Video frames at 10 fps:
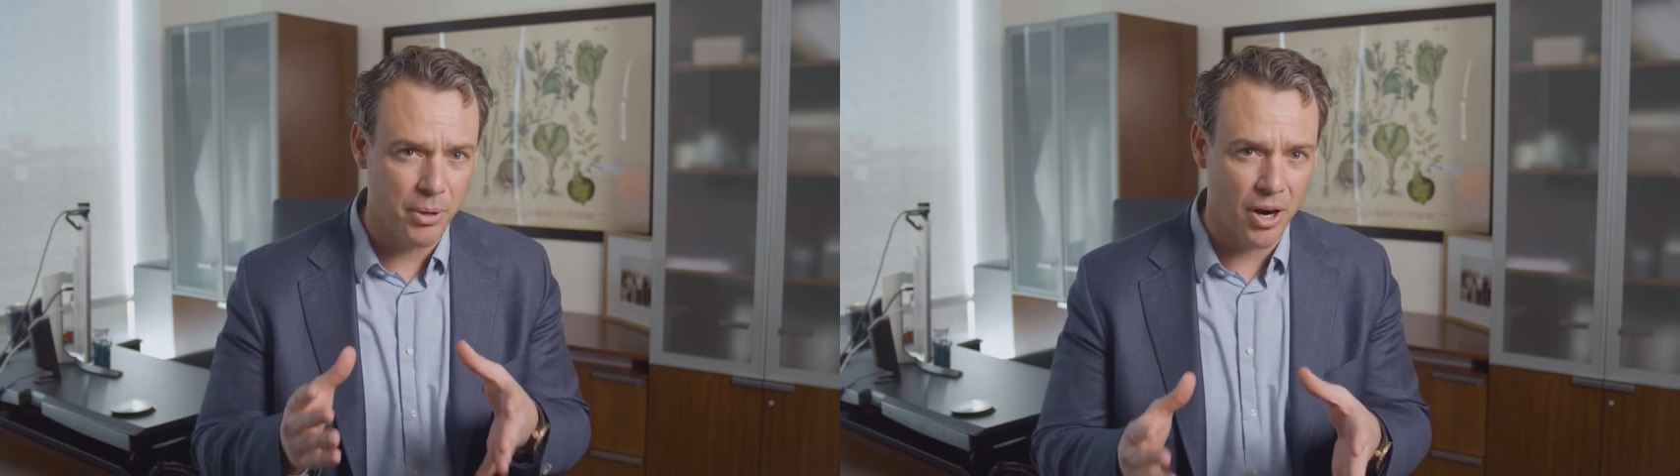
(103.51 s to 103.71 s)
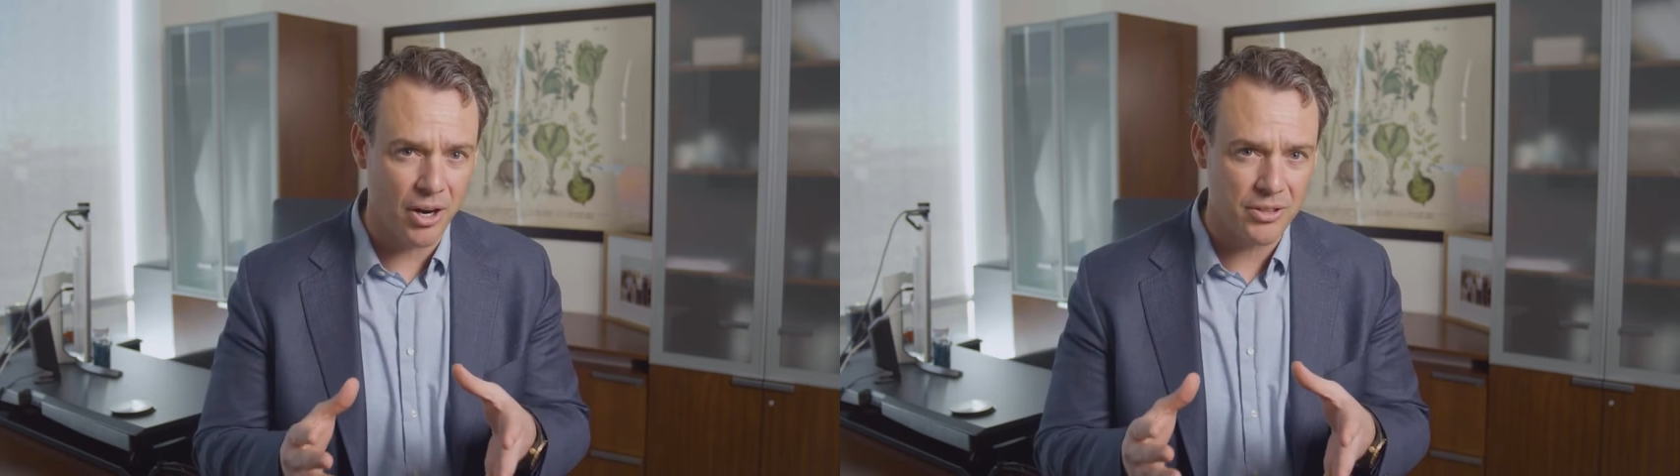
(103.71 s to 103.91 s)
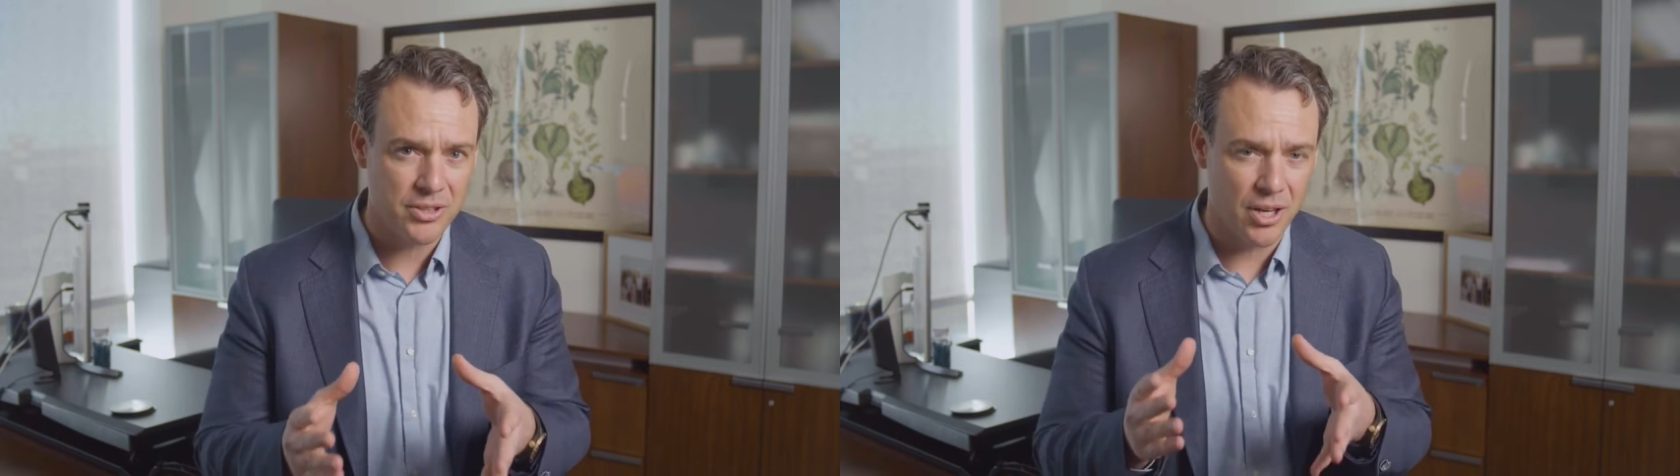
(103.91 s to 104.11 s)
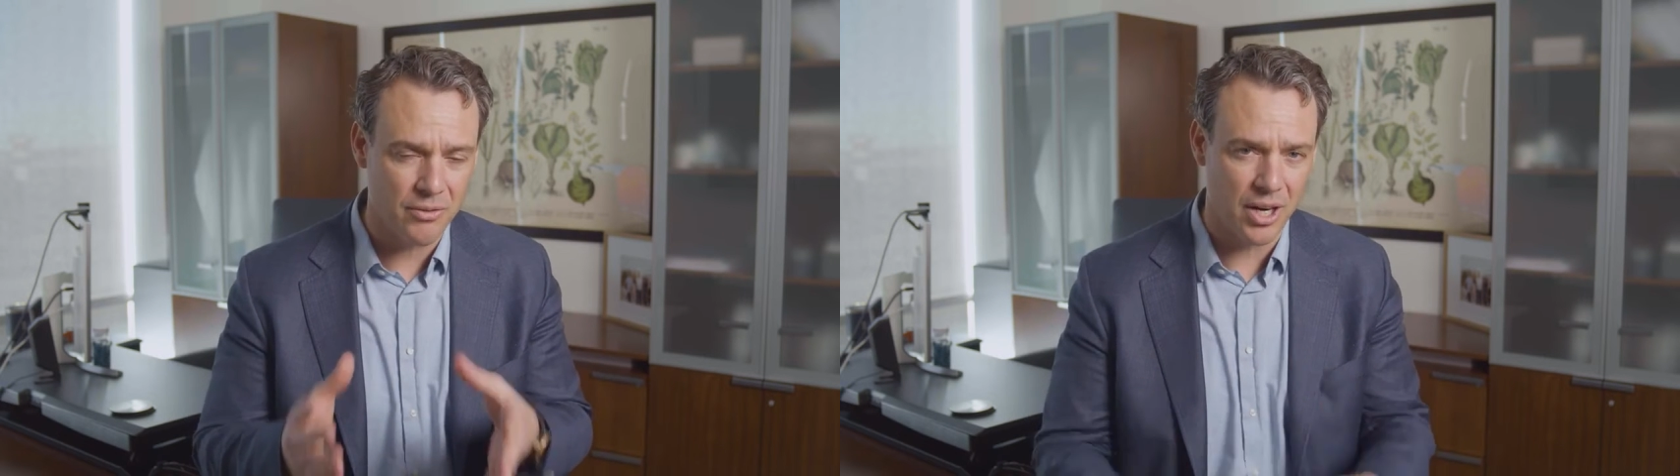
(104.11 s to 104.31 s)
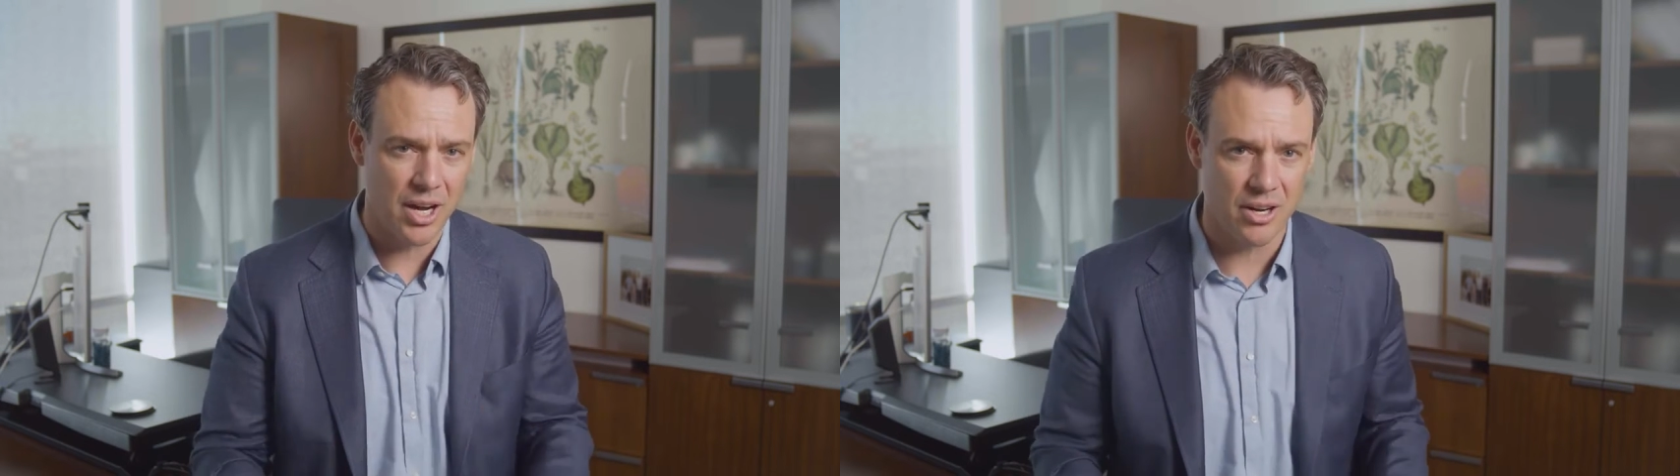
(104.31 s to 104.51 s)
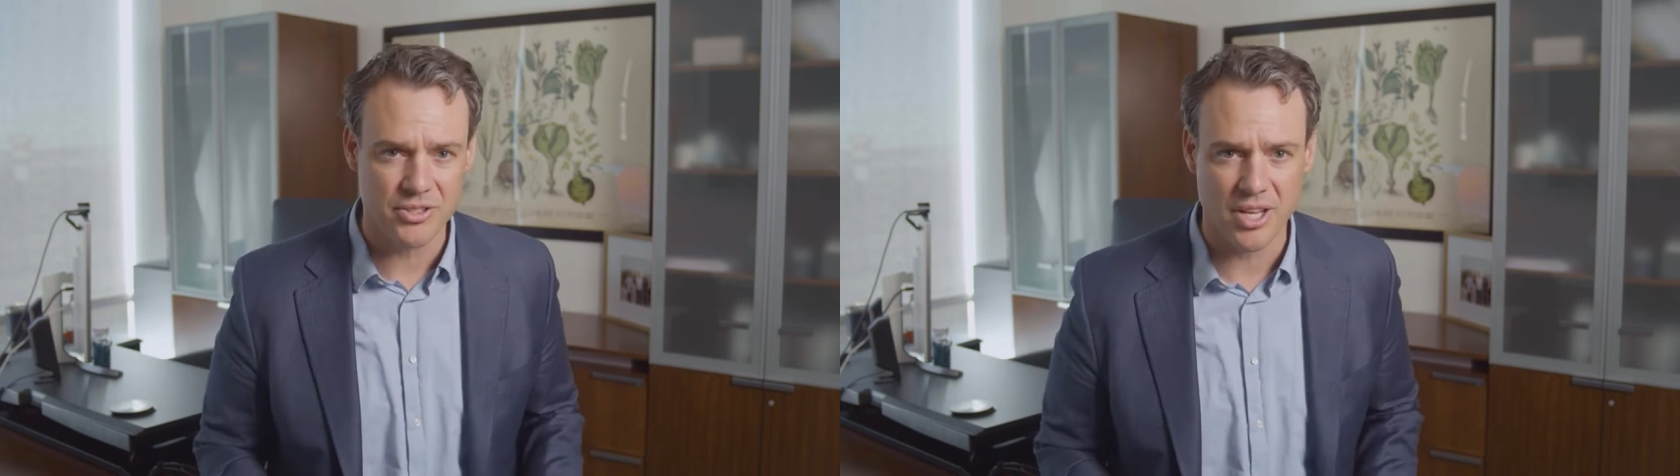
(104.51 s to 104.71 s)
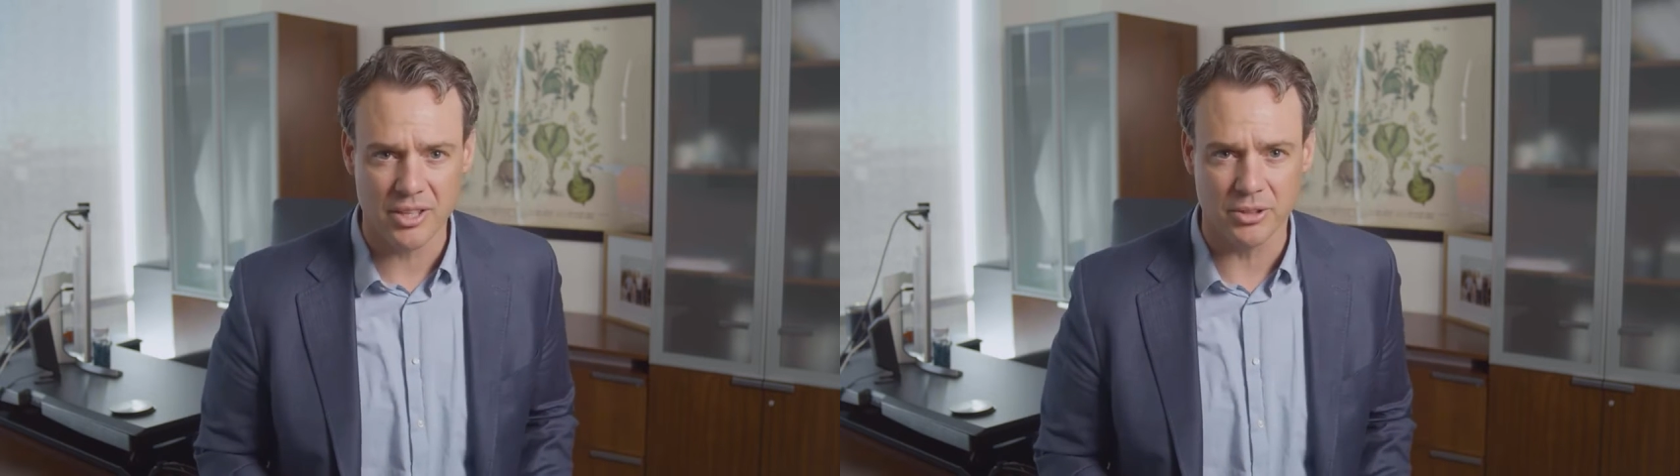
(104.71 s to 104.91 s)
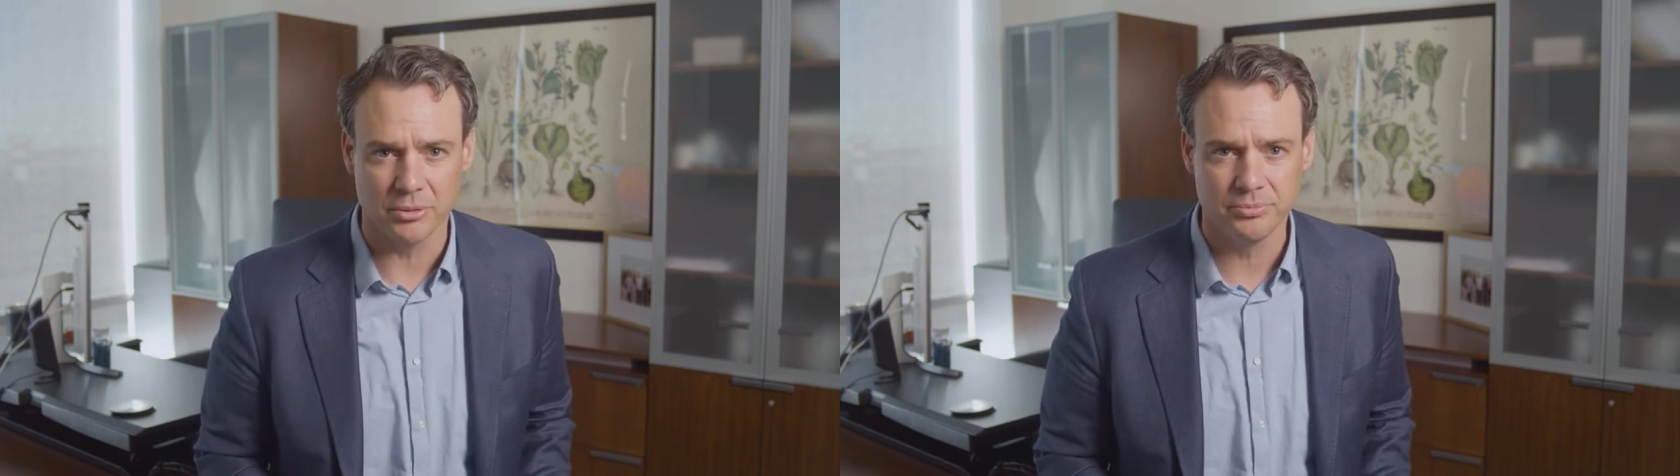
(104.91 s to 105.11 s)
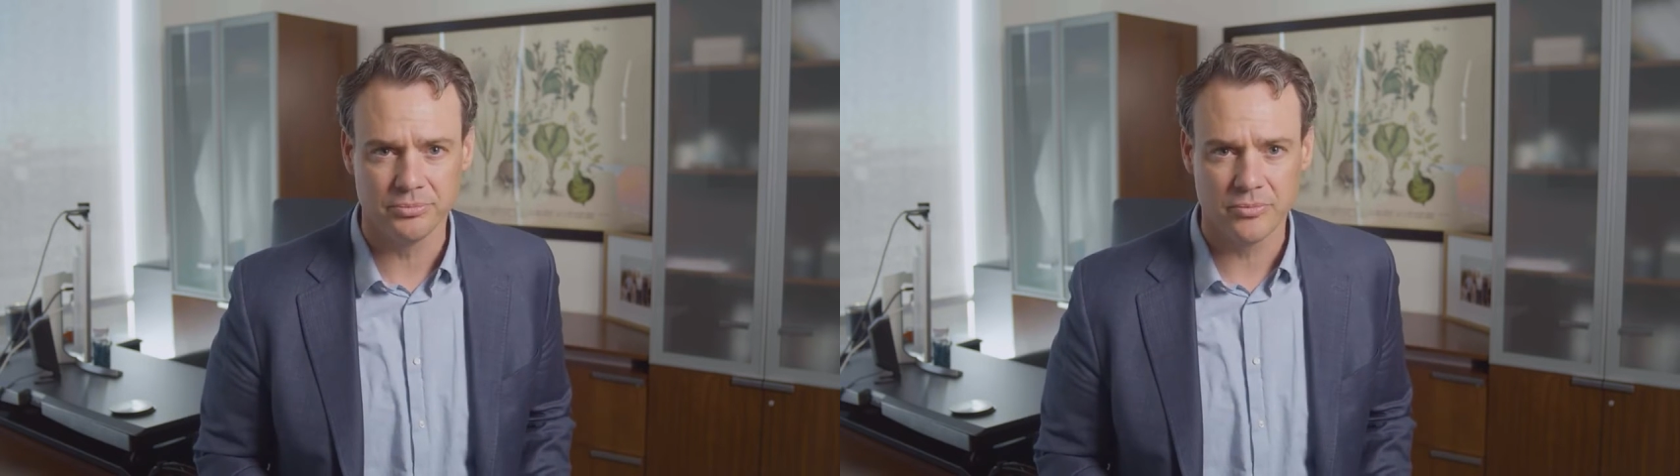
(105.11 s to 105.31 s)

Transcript: part of our hair cycle.